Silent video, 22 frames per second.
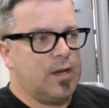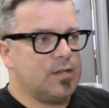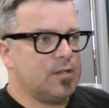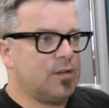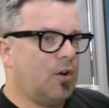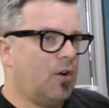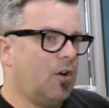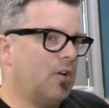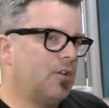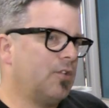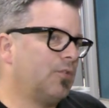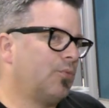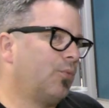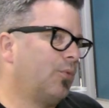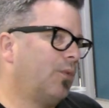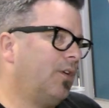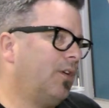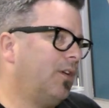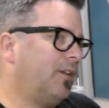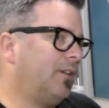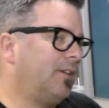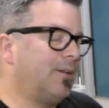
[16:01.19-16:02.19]
race cars
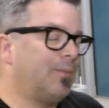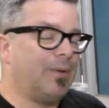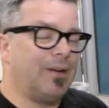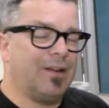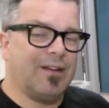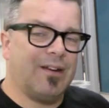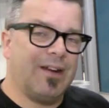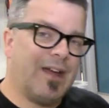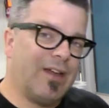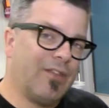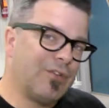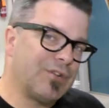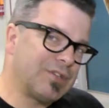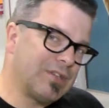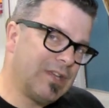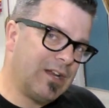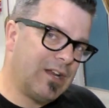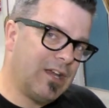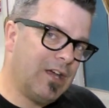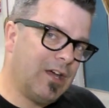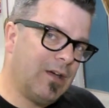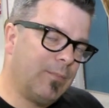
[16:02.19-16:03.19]
run, depending on how they're
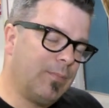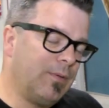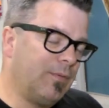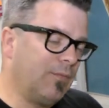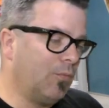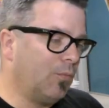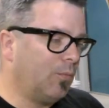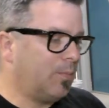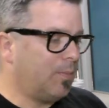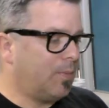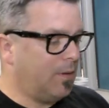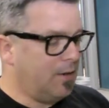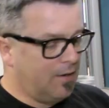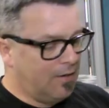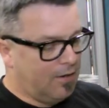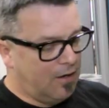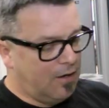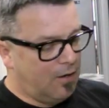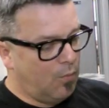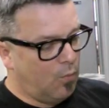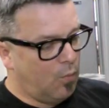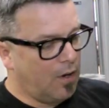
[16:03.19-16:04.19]
set up and
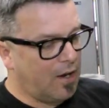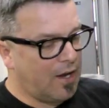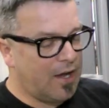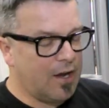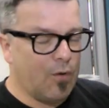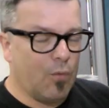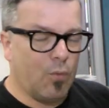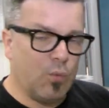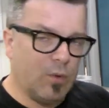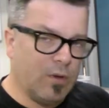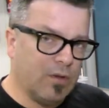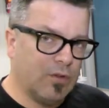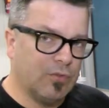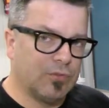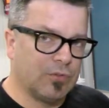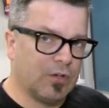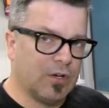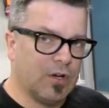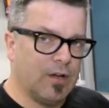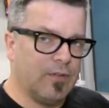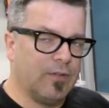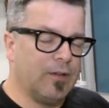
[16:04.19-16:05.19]
depending on what kind of wheels
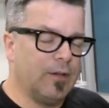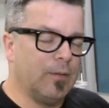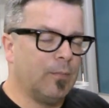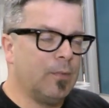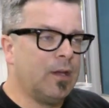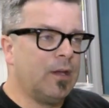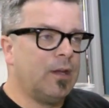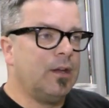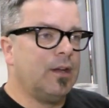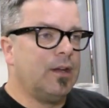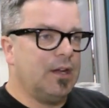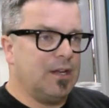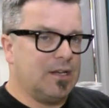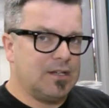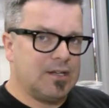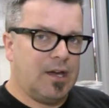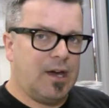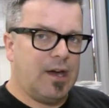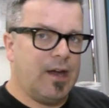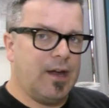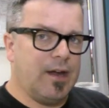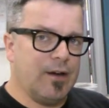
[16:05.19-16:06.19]
are on them and
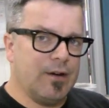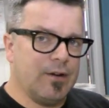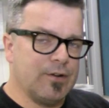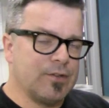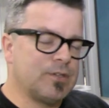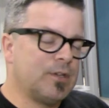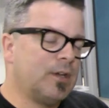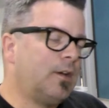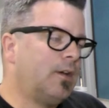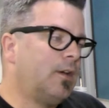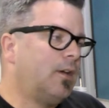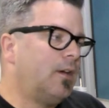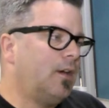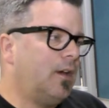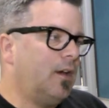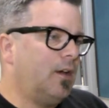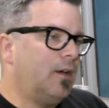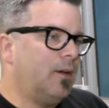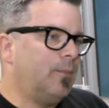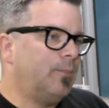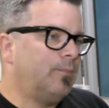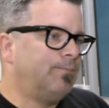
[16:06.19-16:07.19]
tires.
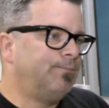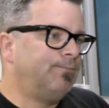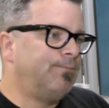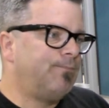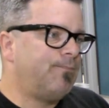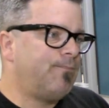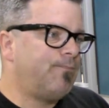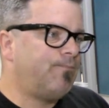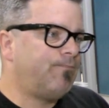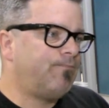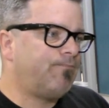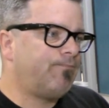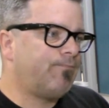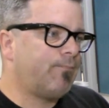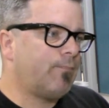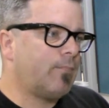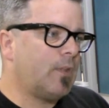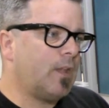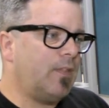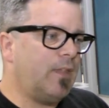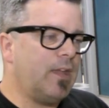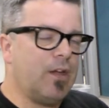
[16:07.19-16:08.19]
Um,
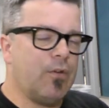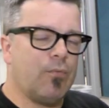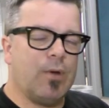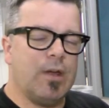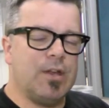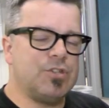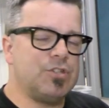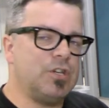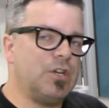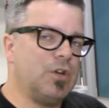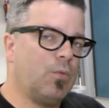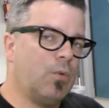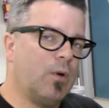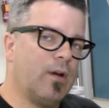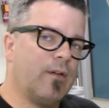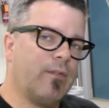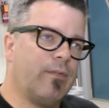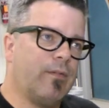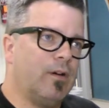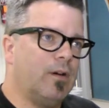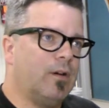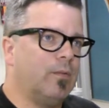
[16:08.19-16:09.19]
they can range
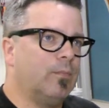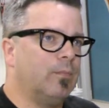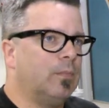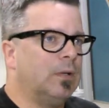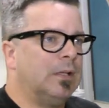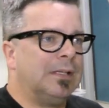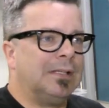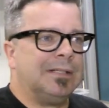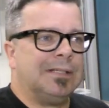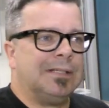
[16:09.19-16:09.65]
anywhere from